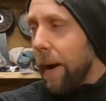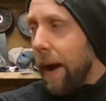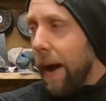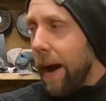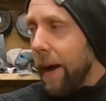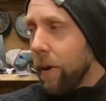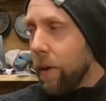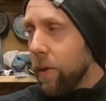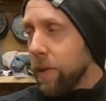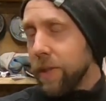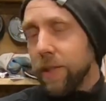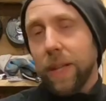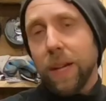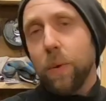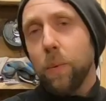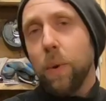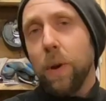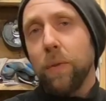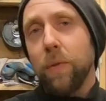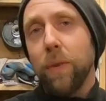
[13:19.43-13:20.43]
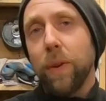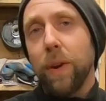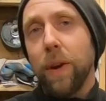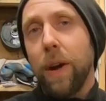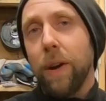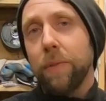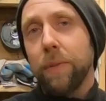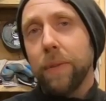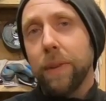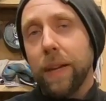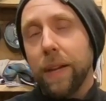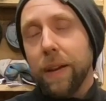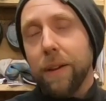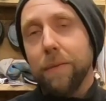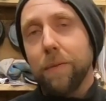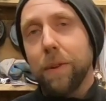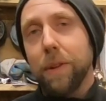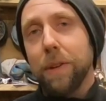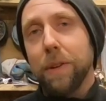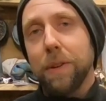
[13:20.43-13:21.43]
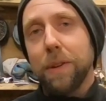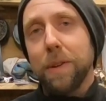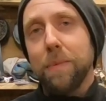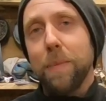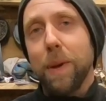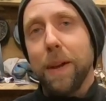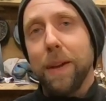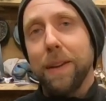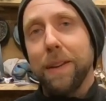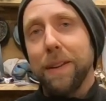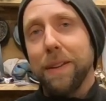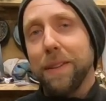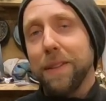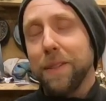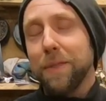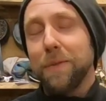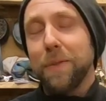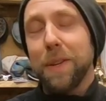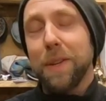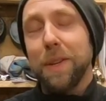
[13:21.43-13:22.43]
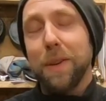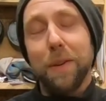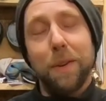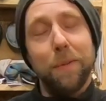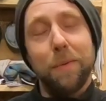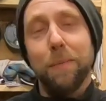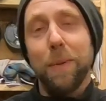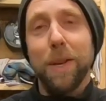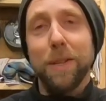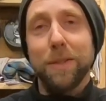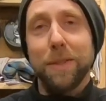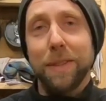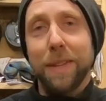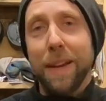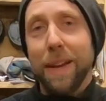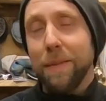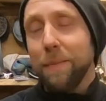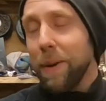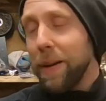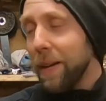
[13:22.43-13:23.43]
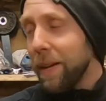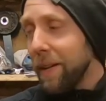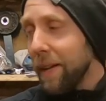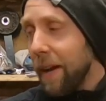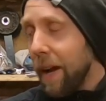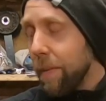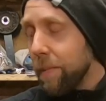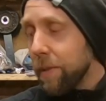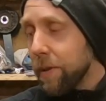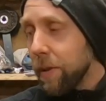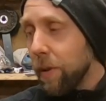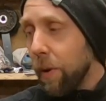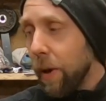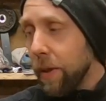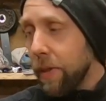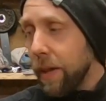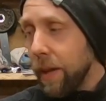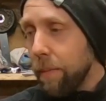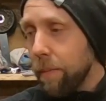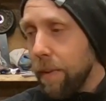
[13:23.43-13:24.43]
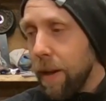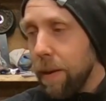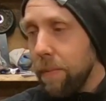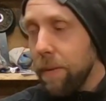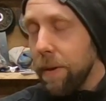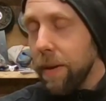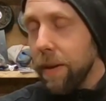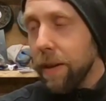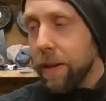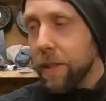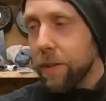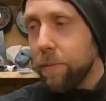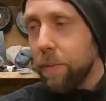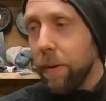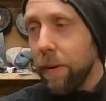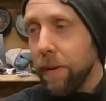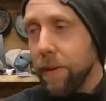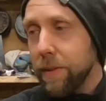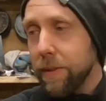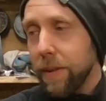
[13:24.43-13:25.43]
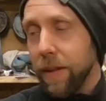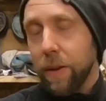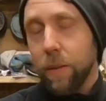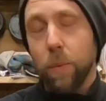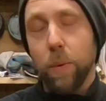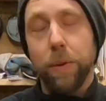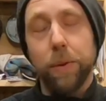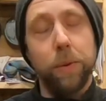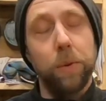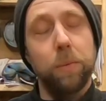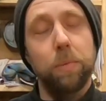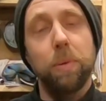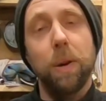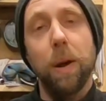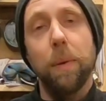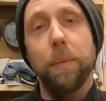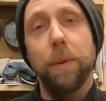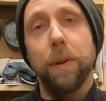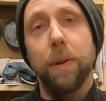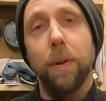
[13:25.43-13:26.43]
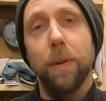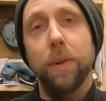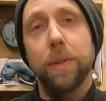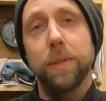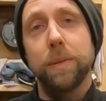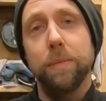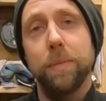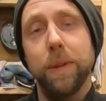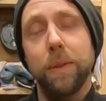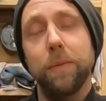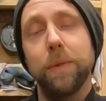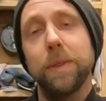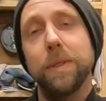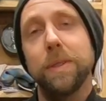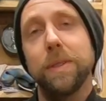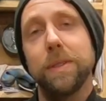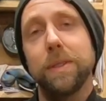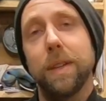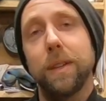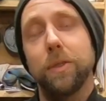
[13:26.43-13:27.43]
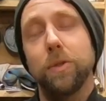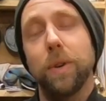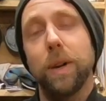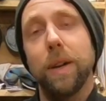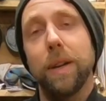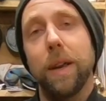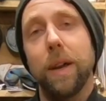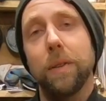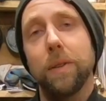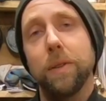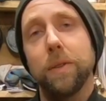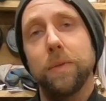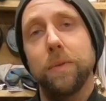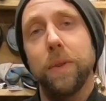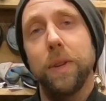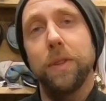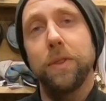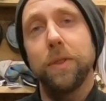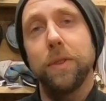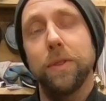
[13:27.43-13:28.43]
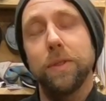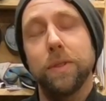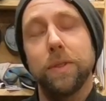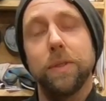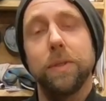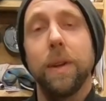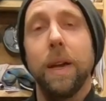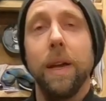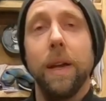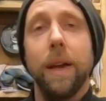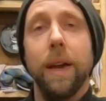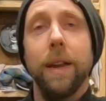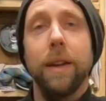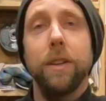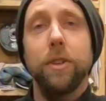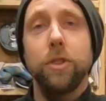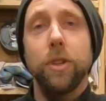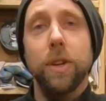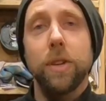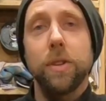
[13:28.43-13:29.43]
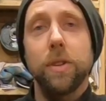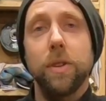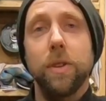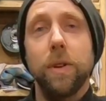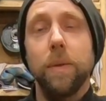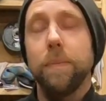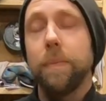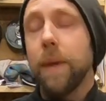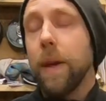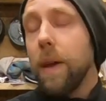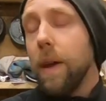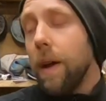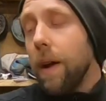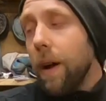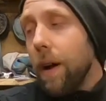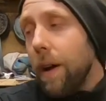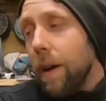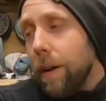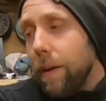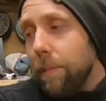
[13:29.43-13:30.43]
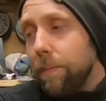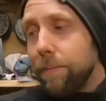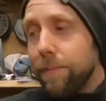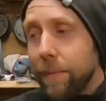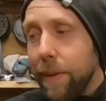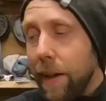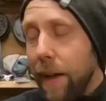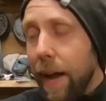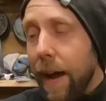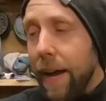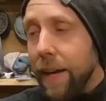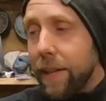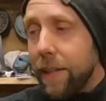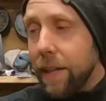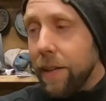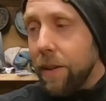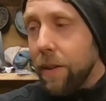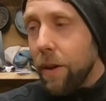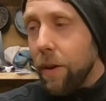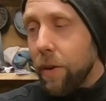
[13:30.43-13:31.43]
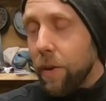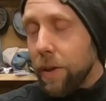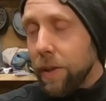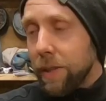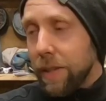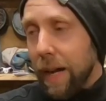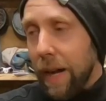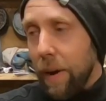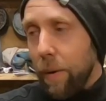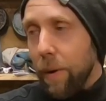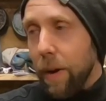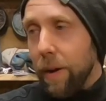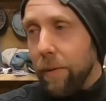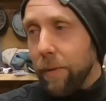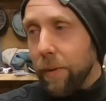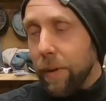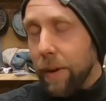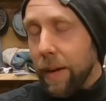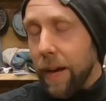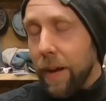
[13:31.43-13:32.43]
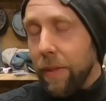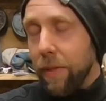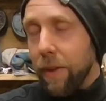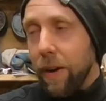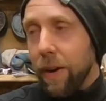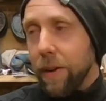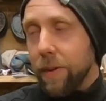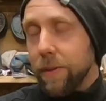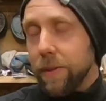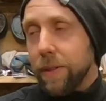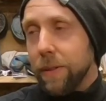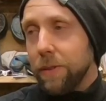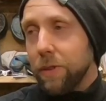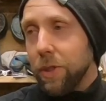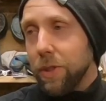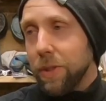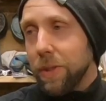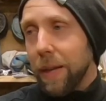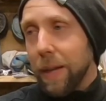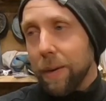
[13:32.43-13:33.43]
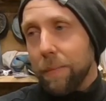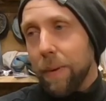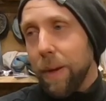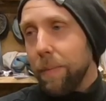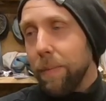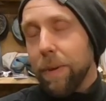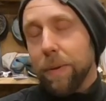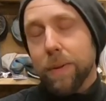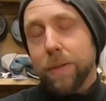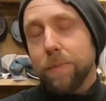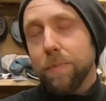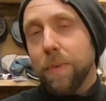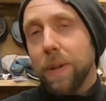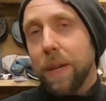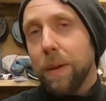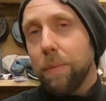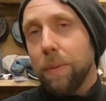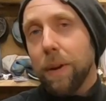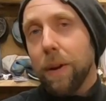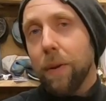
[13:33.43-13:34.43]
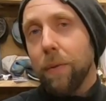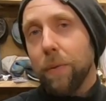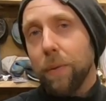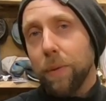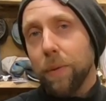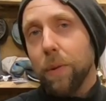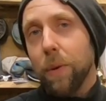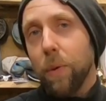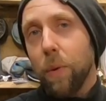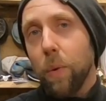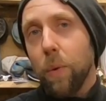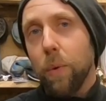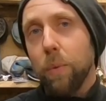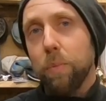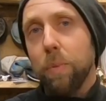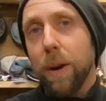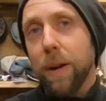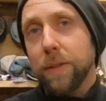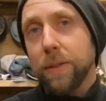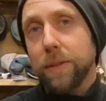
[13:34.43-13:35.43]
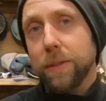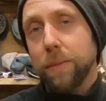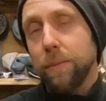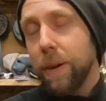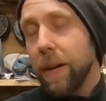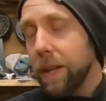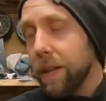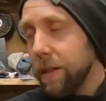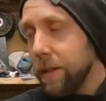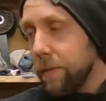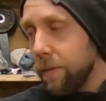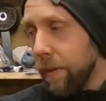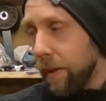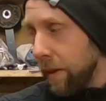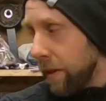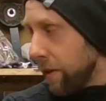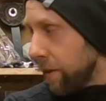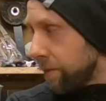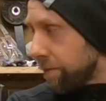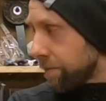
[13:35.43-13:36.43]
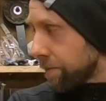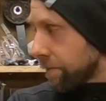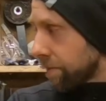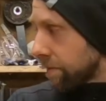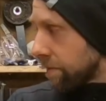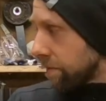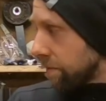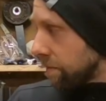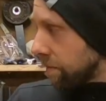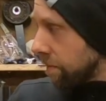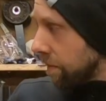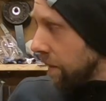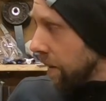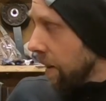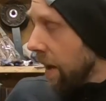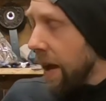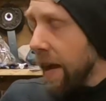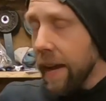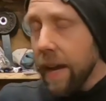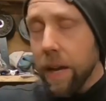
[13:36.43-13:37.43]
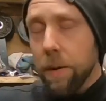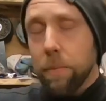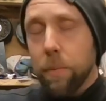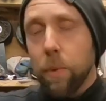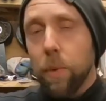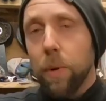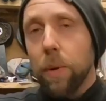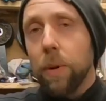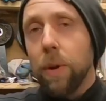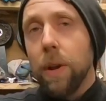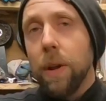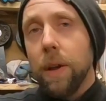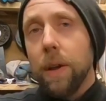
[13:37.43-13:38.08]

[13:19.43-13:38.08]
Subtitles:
I don't stick weld very often, like I've clearly made it in this video. I've mentioned that many times. So I think maybe an experienced stick welder would probably notice some differences on trying out those features and adjusting them. I did notice, however, and I thought it was just like maybe it was me, but over the whole process of making this video, I had more